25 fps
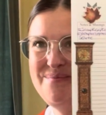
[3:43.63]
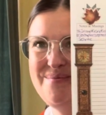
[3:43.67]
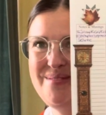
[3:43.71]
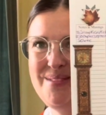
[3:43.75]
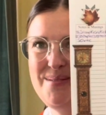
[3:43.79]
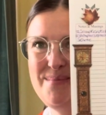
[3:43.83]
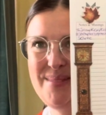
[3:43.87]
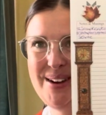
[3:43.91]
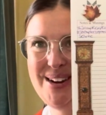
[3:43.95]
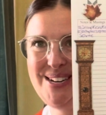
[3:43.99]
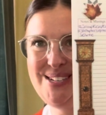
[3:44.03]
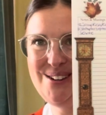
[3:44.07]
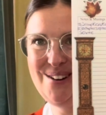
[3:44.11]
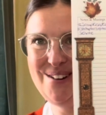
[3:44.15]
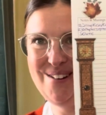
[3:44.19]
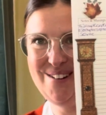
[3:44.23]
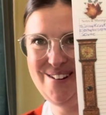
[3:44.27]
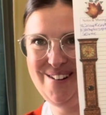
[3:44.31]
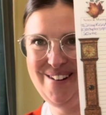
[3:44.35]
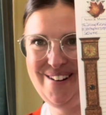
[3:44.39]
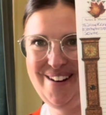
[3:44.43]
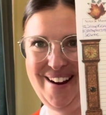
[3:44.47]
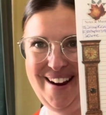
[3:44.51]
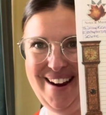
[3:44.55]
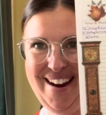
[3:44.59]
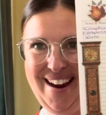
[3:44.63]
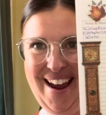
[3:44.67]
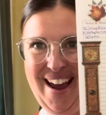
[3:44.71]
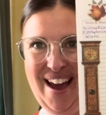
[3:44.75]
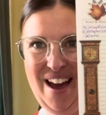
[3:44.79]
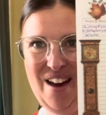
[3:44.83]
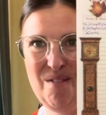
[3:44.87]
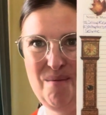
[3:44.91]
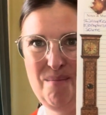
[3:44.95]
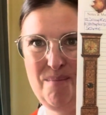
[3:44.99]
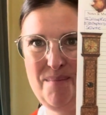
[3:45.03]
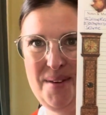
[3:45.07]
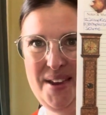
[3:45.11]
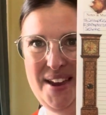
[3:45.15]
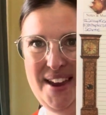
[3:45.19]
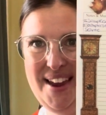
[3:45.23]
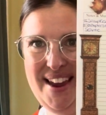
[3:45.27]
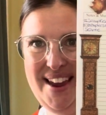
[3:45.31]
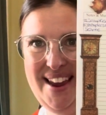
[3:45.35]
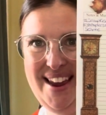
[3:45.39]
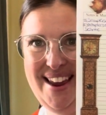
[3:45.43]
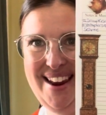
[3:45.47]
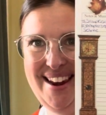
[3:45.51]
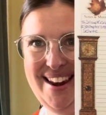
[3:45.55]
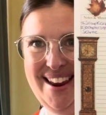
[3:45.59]
My daughter and I have
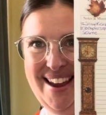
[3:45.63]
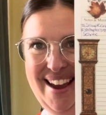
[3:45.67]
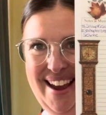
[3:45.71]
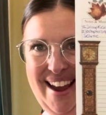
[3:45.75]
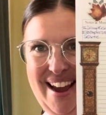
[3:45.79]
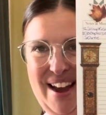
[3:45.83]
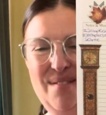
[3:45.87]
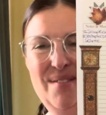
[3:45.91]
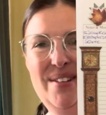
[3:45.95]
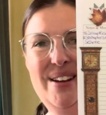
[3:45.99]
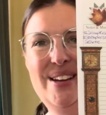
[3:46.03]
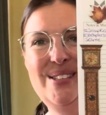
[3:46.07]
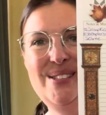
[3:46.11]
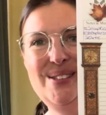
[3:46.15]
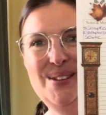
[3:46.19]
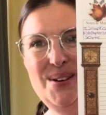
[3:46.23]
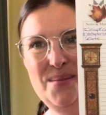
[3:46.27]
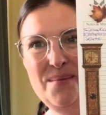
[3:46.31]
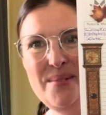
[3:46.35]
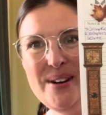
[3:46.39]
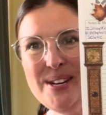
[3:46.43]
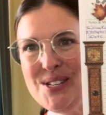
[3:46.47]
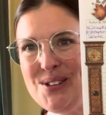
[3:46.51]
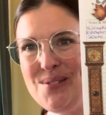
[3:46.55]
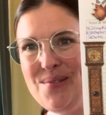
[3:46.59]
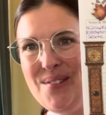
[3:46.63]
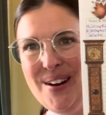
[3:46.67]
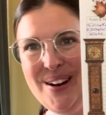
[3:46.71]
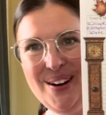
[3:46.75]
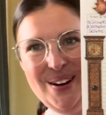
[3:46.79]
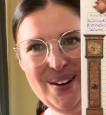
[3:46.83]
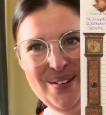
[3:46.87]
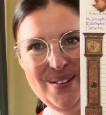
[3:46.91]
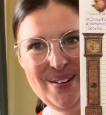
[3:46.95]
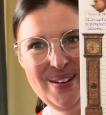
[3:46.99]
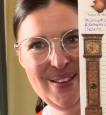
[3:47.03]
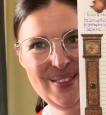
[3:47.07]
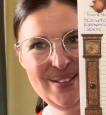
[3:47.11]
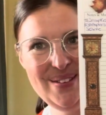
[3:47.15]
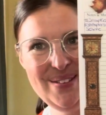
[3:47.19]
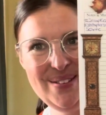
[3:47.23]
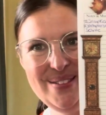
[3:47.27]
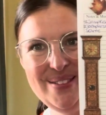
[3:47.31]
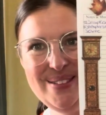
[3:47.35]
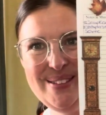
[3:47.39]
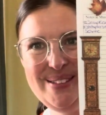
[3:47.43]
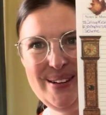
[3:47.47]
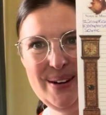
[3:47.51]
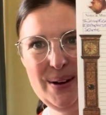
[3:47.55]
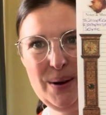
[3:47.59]
been having so much fun going through
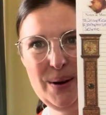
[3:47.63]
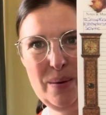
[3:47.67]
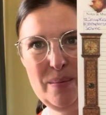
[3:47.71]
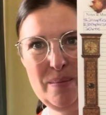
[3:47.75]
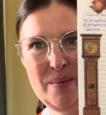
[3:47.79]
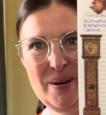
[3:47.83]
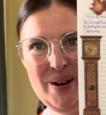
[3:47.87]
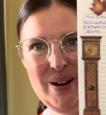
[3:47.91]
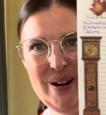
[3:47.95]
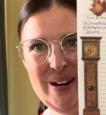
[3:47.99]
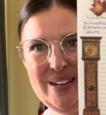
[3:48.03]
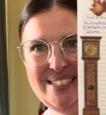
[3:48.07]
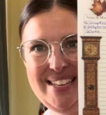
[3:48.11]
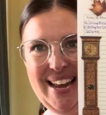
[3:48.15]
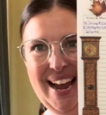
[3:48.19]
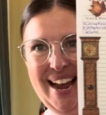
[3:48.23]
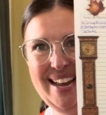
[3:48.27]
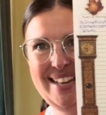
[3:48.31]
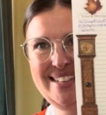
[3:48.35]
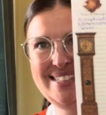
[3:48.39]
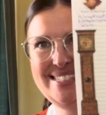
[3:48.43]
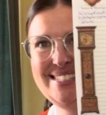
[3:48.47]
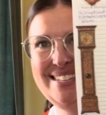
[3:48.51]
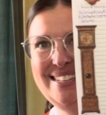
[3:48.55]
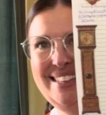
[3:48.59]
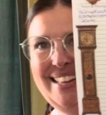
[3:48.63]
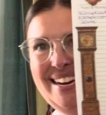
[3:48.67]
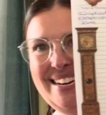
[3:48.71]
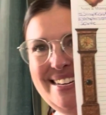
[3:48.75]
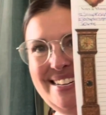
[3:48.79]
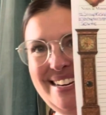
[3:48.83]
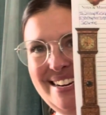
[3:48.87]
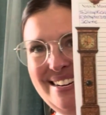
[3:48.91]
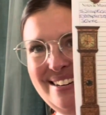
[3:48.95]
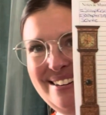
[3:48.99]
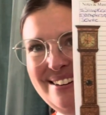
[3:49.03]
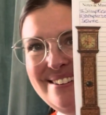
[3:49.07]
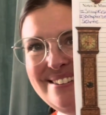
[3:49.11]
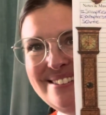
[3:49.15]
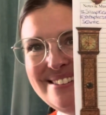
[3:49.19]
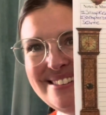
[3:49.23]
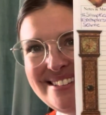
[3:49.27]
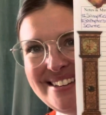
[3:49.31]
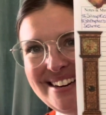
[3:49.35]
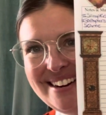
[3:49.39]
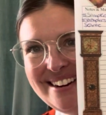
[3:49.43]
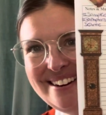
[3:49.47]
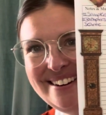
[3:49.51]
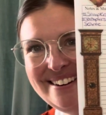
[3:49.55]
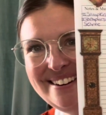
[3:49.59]
the sticker books and selecting new
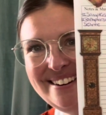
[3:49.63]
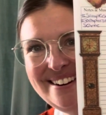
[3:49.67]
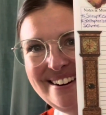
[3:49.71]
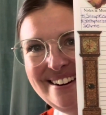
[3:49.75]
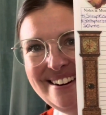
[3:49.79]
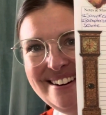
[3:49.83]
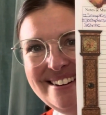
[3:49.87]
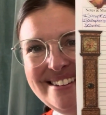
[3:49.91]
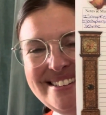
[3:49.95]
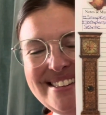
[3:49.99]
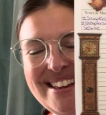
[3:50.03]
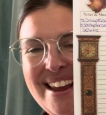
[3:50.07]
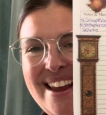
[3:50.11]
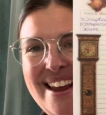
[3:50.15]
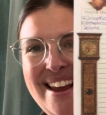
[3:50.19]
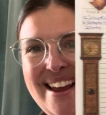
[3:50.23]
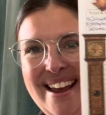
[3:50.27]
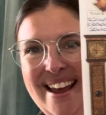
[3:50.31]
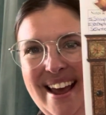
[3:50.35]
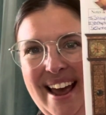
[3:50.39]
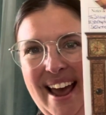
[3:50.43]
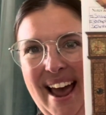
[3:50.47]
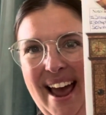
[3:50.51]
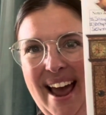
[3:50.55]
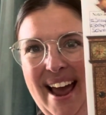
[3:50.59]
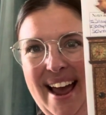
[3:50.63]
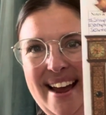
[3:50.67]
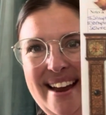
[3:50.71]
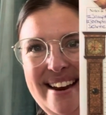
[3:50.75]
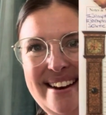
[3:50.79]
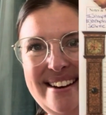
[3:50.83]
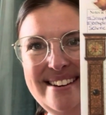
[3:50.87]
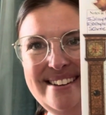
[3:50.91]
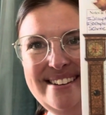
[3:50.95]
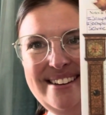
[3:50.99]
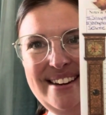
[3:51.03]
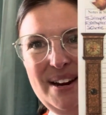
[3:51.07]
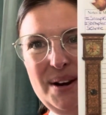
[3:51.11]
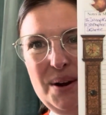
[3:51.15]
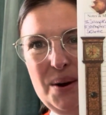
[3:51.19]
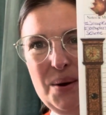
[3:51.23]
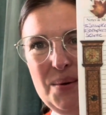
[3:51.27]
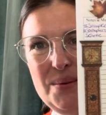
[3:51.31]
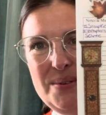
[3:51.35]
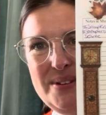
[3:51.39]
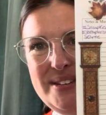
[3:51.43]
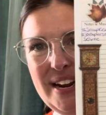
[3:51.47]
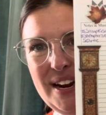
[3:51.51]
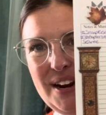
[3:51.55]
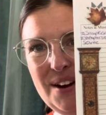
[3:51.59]
stickers and, you
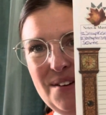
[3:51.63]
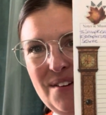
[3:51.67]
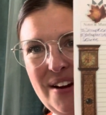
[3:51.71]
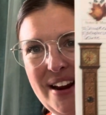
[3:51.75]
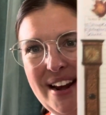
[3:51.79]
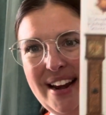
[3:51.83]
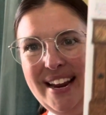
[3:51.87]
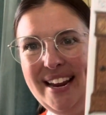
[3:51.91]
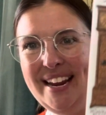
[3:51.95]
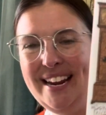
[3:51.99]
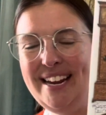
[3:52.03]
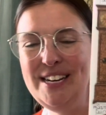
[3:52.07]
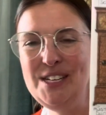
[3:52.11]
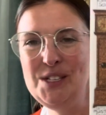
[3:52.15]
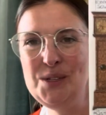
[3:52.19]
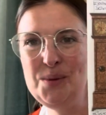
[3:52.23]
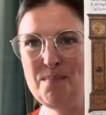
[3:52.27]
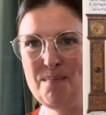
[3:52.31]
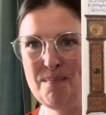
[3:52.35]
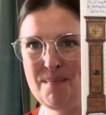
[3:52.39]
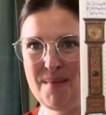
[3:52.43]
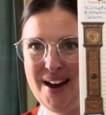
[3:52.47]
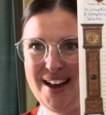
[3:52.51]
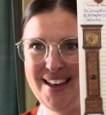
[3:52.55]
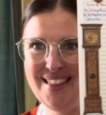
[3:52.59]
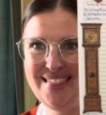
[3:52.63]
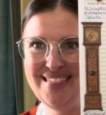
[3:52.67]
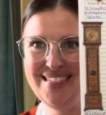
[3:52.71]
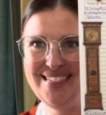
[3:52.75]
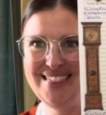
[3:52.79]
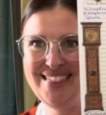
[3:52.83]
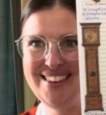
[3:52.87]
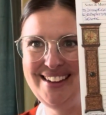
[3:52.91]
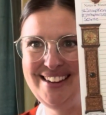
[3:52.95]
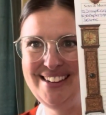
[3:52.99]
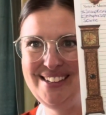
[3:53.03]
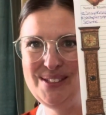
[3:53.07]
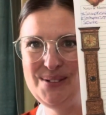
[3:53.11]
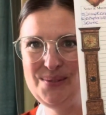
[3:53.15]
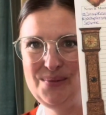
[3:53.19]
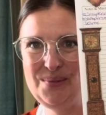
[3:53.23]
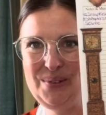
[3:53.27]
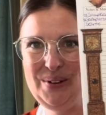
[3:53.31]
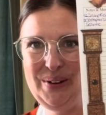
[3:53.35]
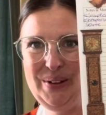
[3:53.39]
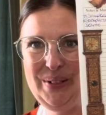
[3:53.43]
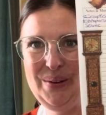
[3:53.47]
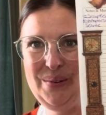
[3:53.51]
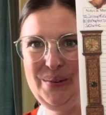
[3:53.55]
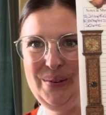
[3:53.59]
know, decorating each month. It's
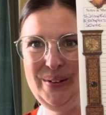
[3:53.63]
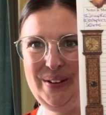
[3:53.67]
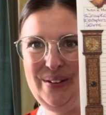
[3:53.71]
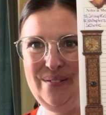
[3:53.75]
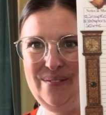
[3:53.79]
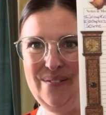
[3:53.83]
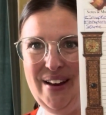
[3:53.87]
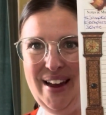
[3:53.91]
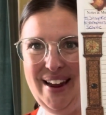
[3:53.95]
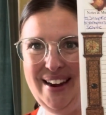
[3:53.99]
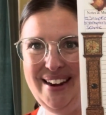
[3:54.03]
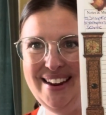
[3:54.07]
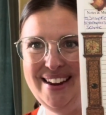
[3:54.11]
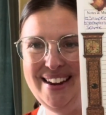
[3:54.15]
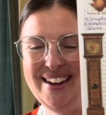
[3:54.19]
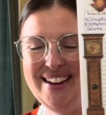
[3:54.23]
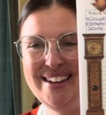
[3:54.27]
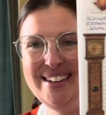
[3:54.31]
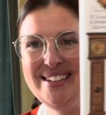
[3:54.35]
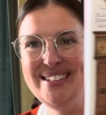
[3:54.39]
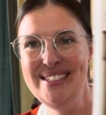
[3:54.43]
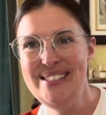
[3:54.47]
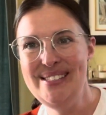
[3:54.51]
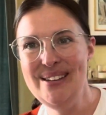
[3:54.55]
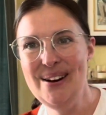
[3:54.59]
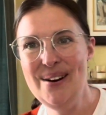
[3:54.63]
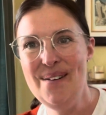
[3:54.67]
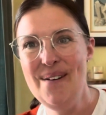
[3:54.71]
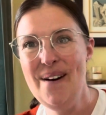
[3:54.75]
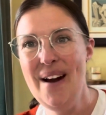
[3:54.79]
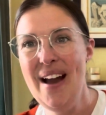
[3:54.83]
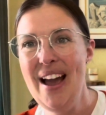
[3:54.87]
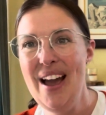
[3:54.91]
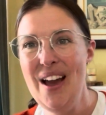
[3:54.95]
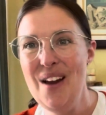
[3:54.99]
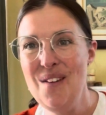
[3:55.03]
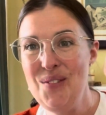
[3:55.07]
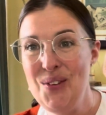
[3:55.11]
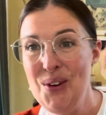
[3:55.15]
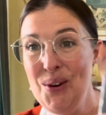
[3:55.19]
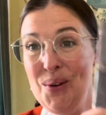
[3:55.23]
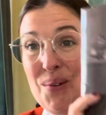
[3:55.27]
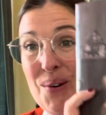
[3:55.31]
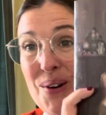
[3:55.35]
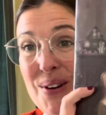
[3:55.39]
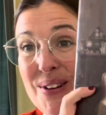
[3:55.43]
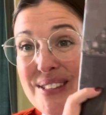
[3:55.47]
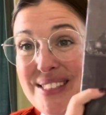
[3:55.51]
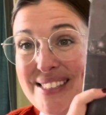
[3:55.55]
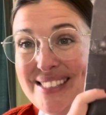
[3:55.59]
really fun. So have you
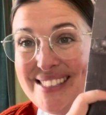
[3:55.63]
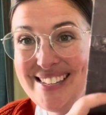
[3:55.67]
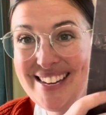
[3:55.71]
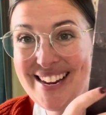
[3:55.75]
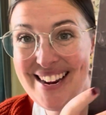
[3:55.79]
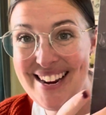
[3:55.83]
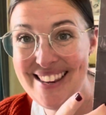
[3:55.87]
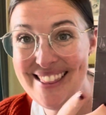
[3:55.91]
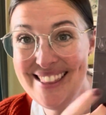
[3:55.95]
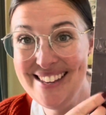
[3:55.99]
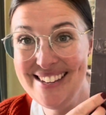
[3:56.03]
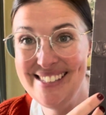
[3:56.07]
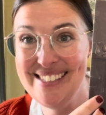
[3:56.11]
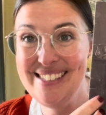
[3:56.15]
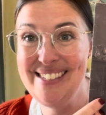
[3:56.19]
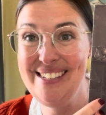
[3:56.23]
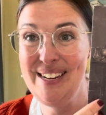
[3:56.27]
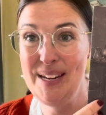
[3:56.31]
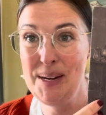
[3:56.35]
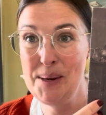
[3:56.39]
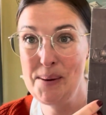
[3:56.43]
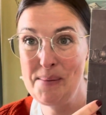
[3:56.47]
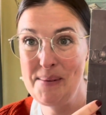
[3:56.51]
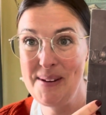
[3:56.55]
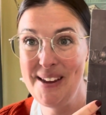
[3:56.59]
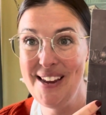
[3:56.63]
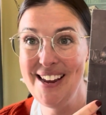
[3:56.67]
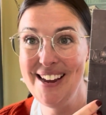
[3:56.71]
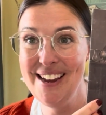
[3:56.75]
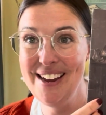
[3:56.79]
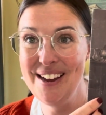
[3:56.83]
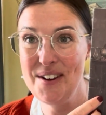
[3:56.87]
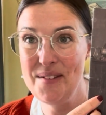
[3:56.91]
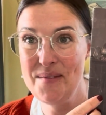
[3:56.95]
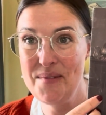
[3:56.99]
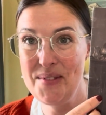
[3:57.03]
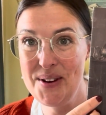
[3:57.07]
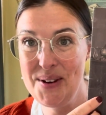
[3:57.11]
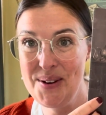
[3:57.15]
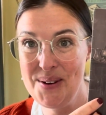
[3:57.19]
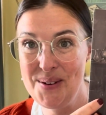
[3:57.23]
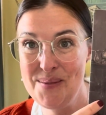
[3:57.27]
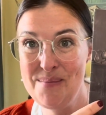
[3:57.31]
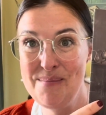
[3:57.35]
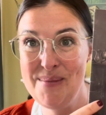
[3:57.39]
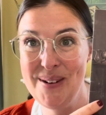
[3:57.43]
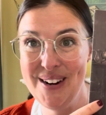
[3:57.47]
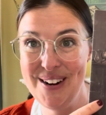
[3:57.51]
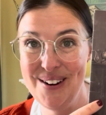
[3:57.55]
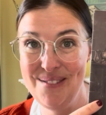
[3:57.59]
all seen the sneak peek of the new
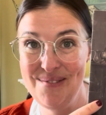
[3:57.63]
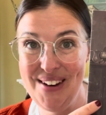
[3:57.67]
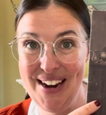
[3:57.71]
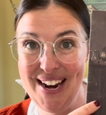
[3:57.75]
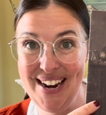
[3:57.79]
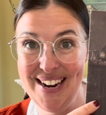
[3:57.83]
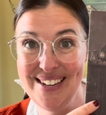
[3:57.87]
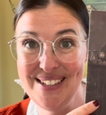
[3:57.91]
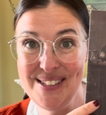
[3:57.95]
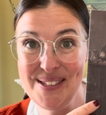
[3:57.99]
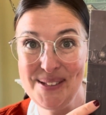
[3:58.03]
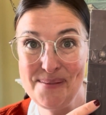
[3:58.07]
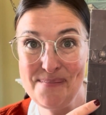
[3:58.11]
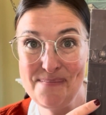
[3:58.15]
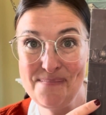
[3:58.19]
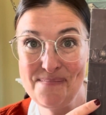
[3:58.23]
book of days?